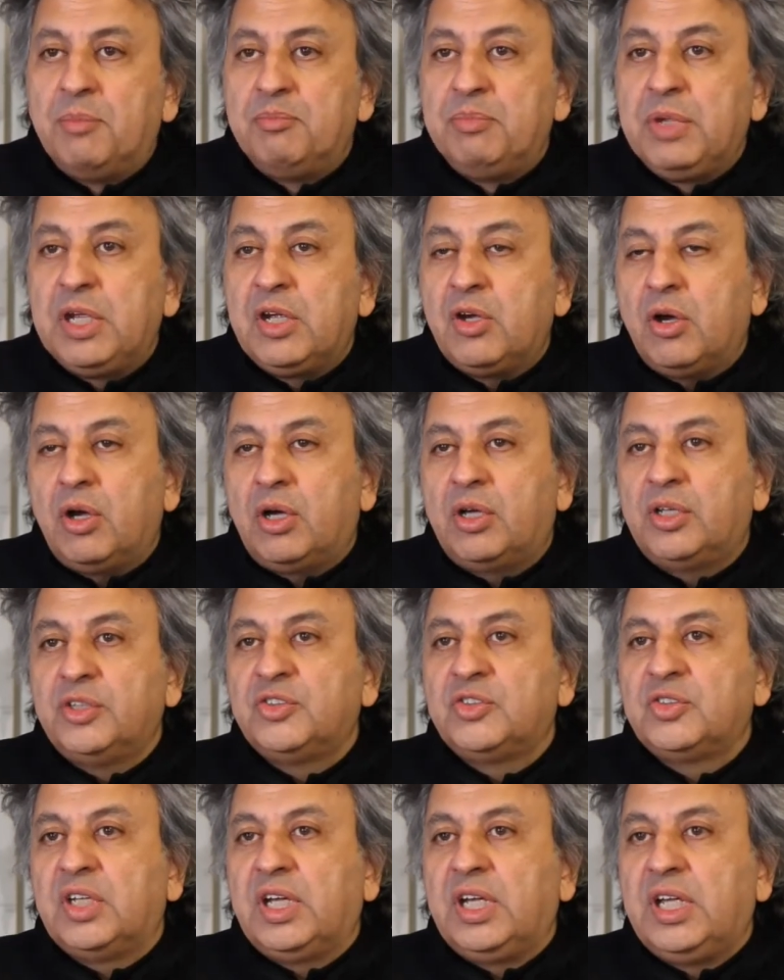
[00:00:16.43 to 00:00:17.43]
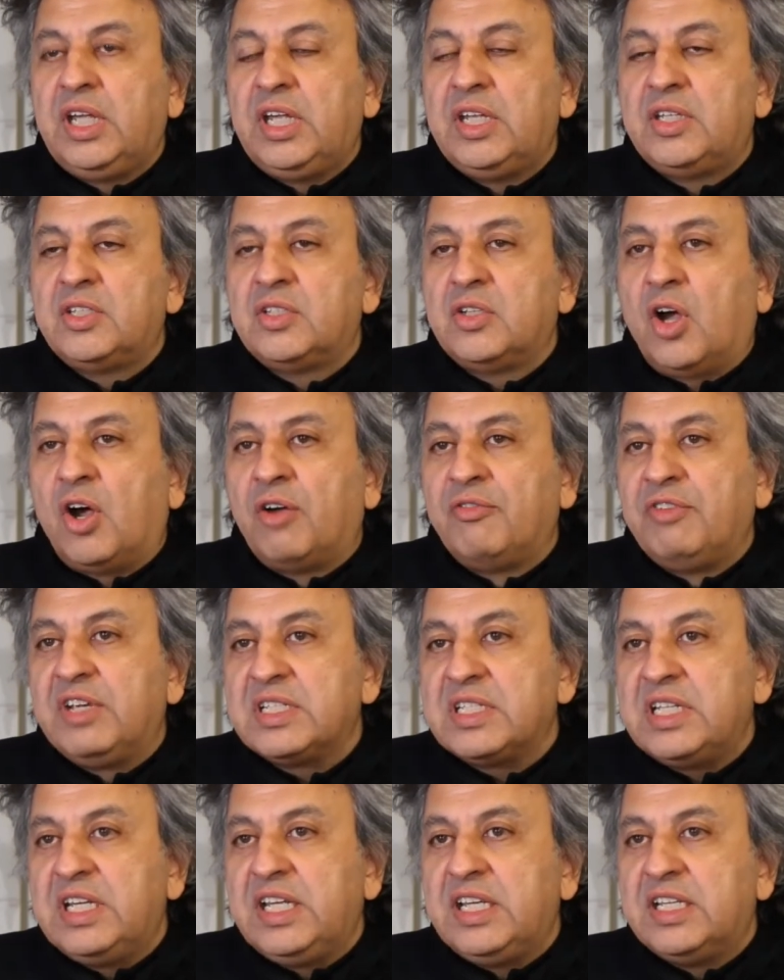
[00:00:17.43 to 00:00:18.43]
because it
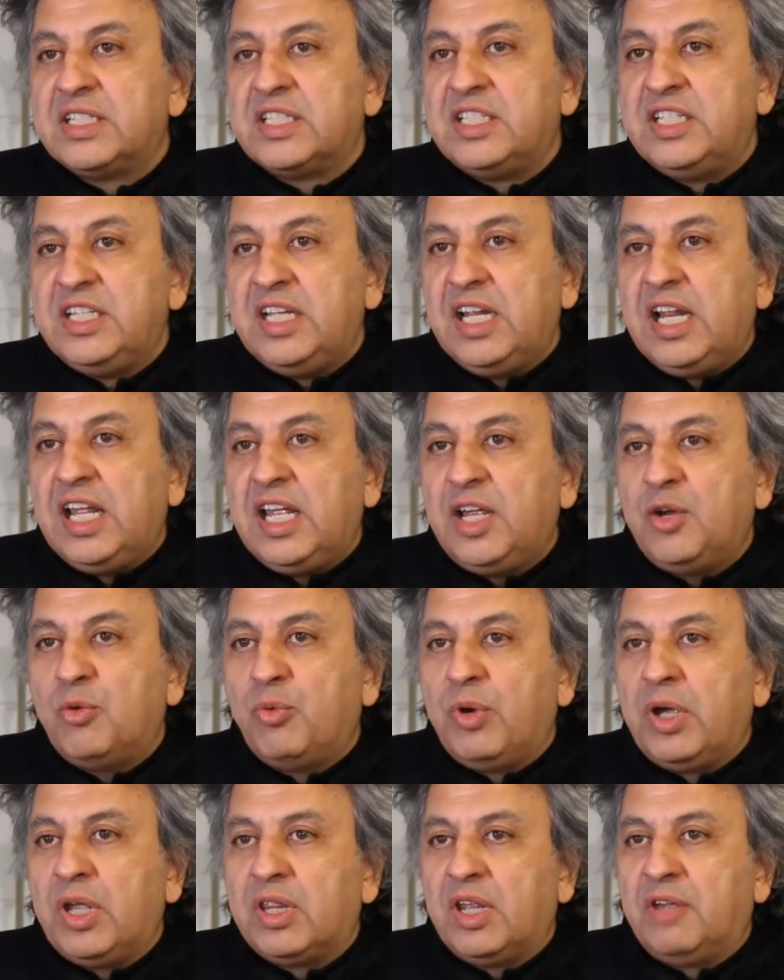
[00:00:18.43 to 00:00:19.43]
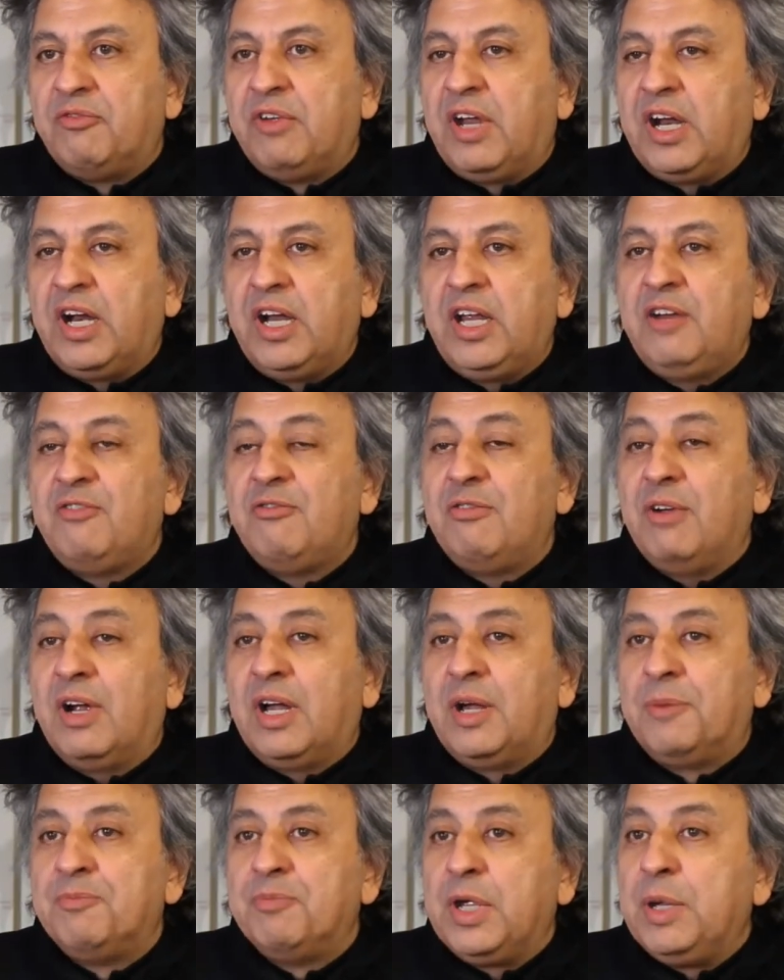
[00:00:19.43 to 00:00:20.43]
obviously is dealing with a very
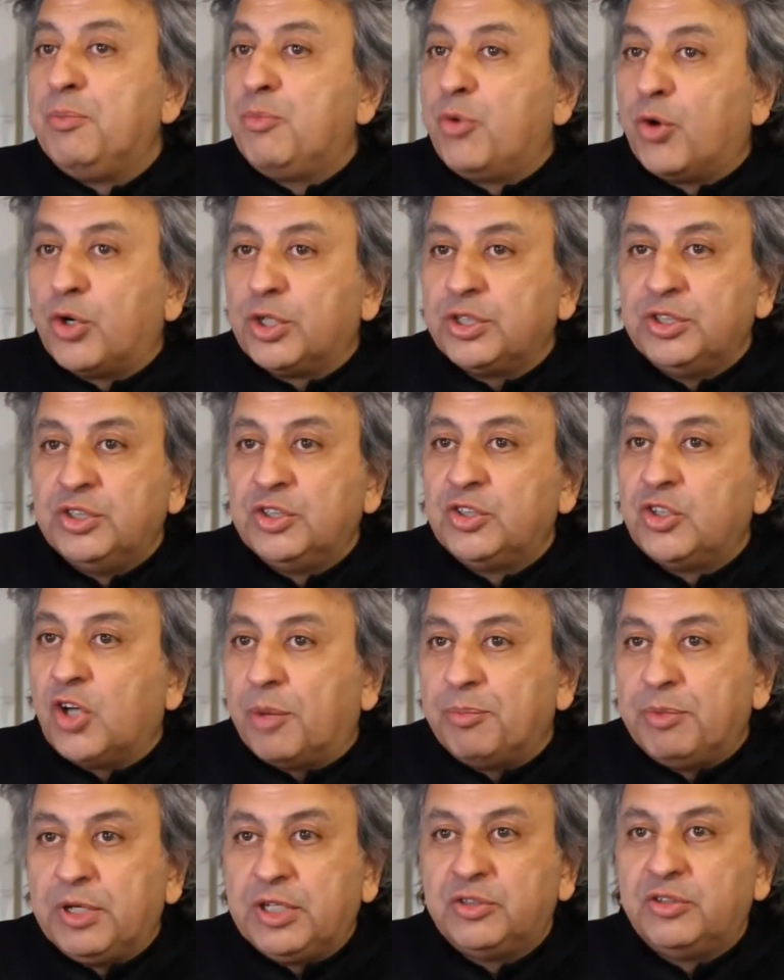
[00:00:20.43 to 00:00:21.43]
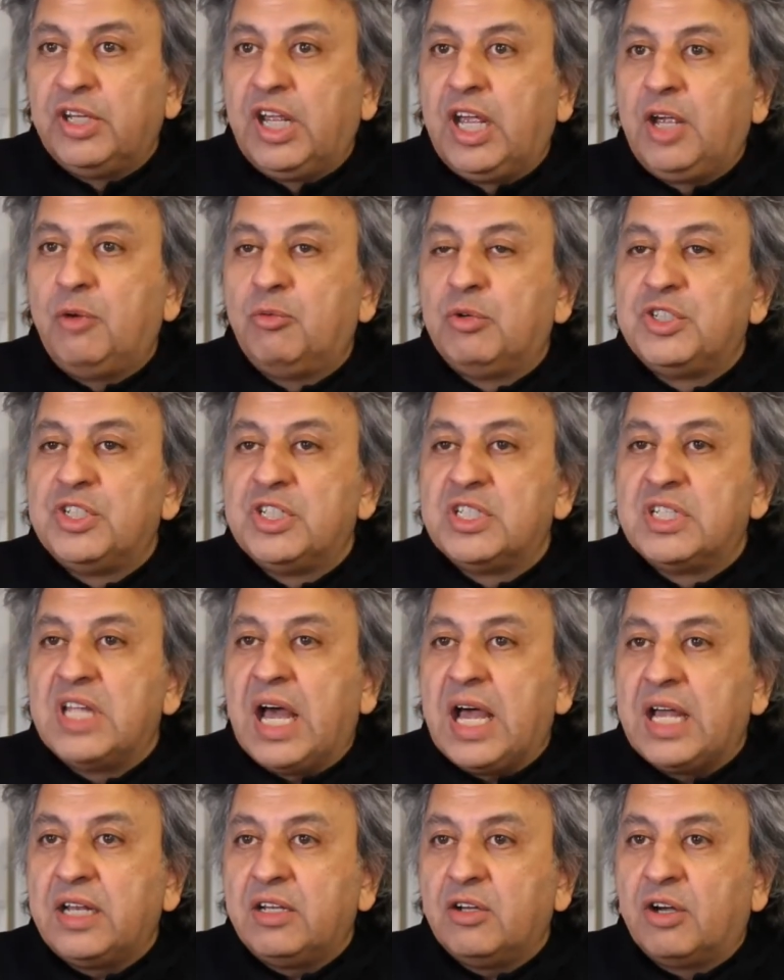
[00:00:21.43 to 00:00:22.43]
important topic today, which is
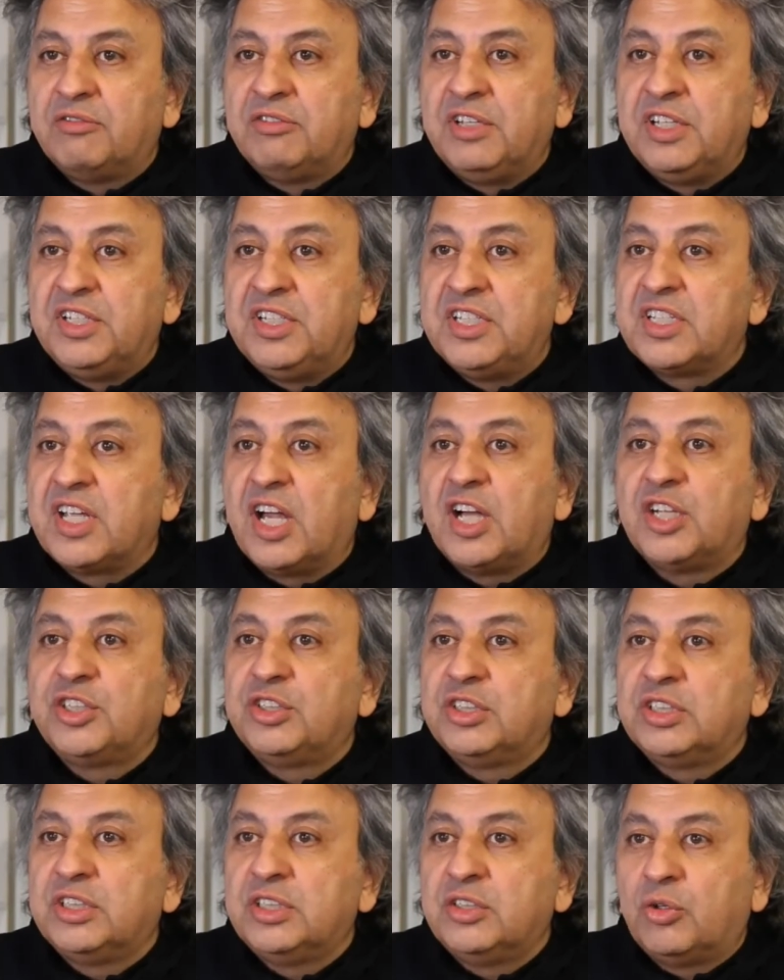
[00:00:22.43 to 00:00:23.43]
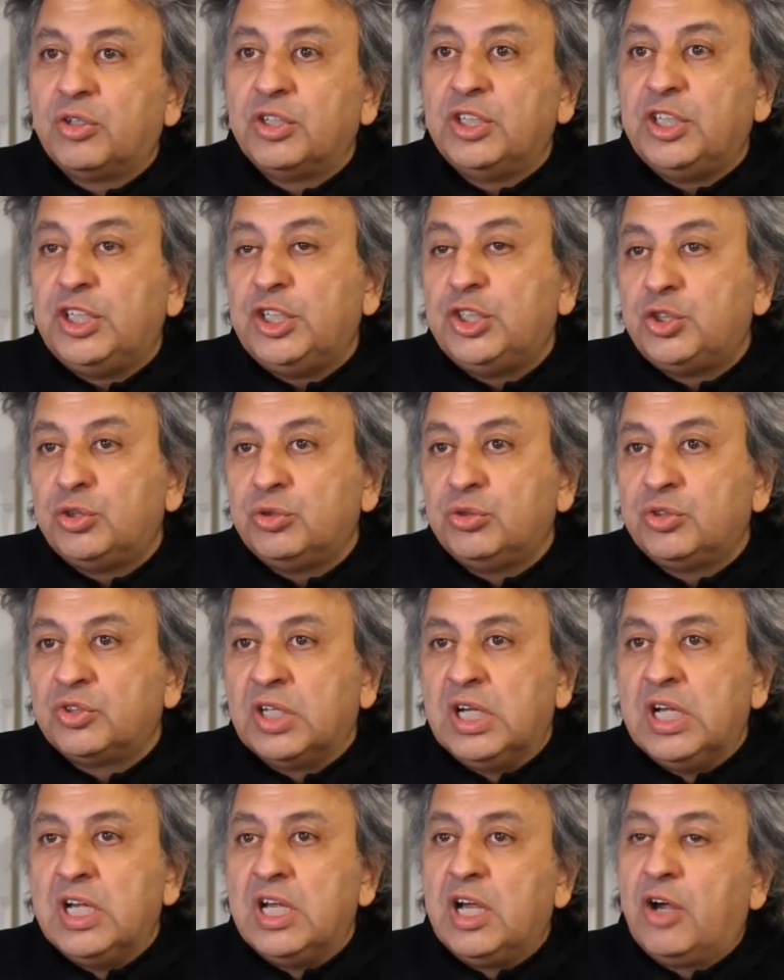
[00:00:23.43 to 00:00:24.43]
that of the discussion or the issues
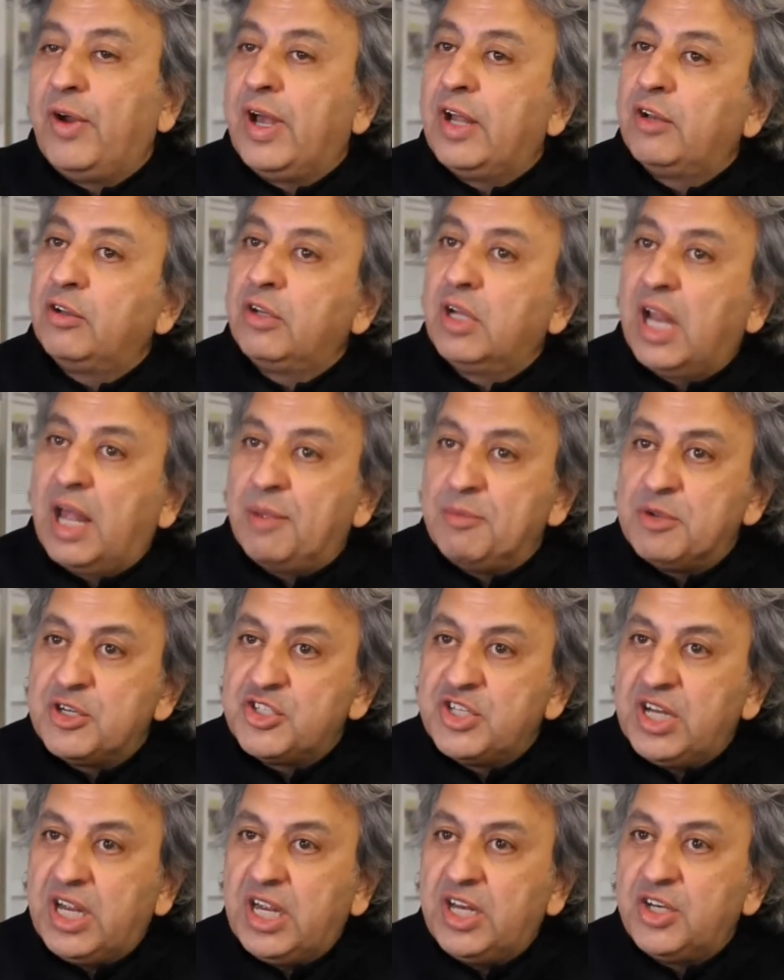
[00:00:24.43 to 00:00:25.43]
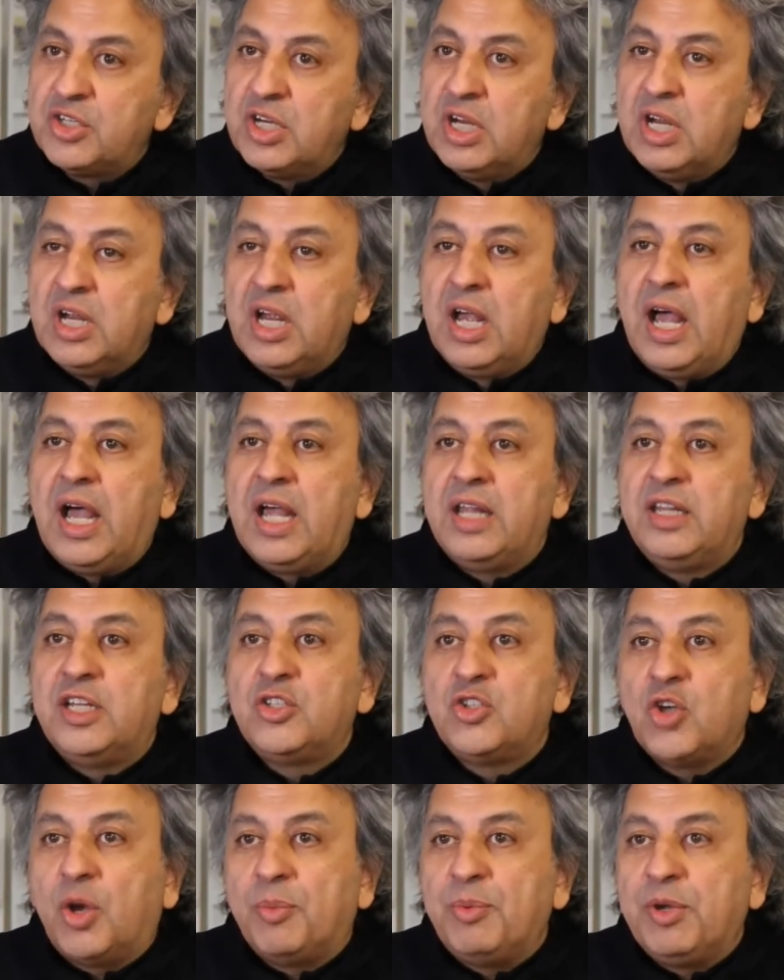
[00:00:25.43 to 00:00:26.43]
around climate change and the
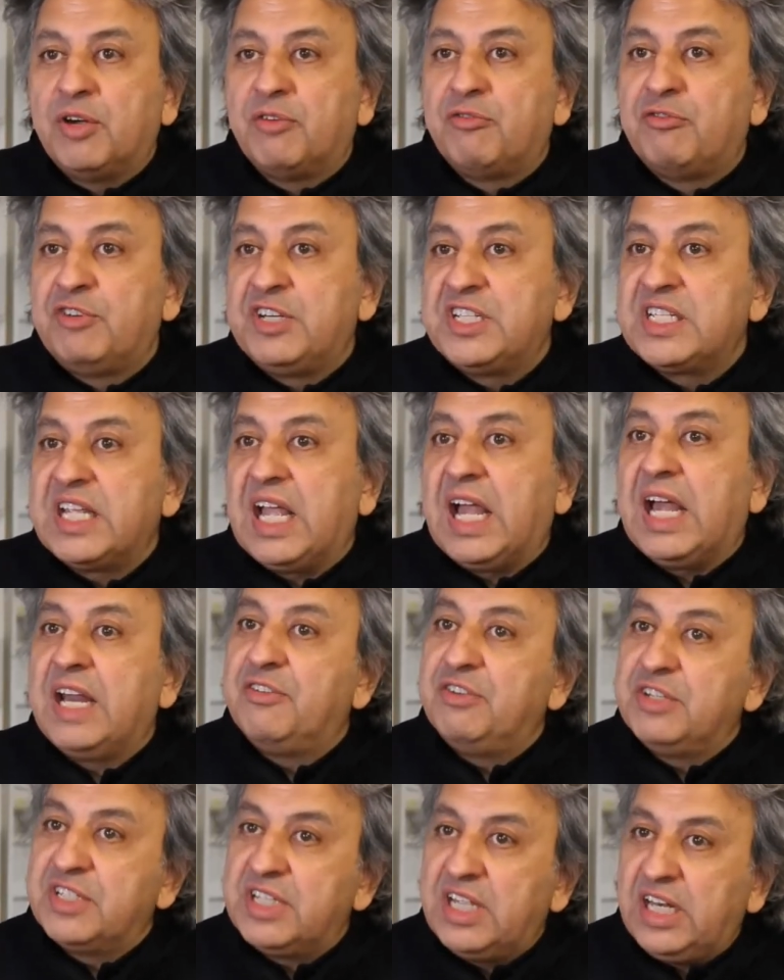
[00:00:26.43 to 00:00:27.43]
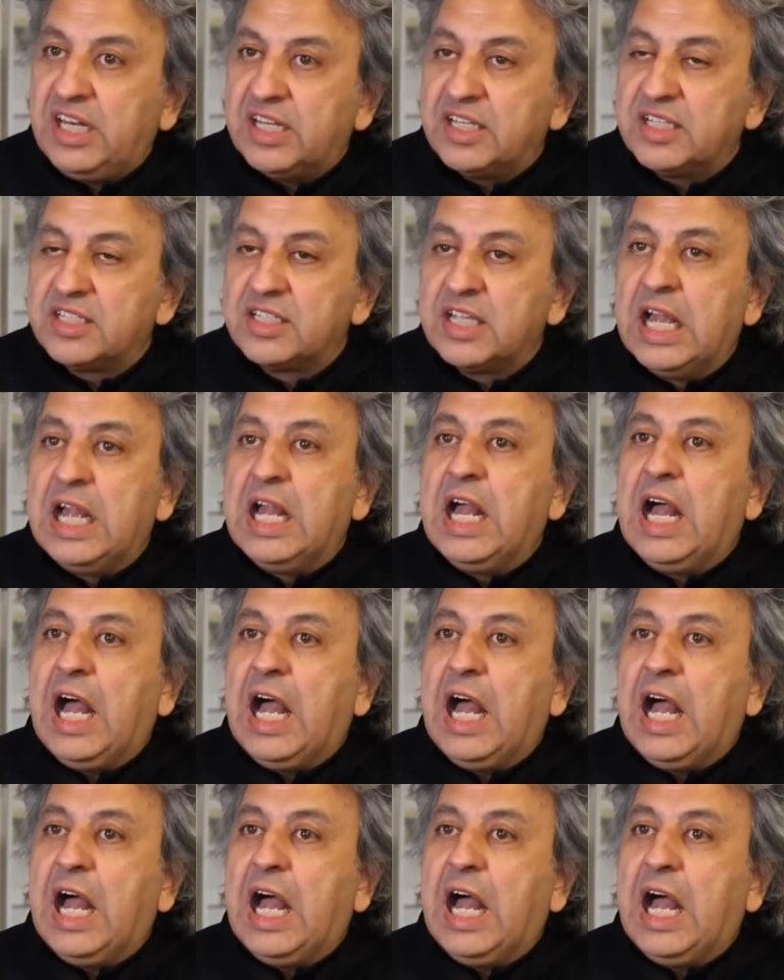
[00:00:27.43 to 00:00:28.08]
topic of risk and resilience.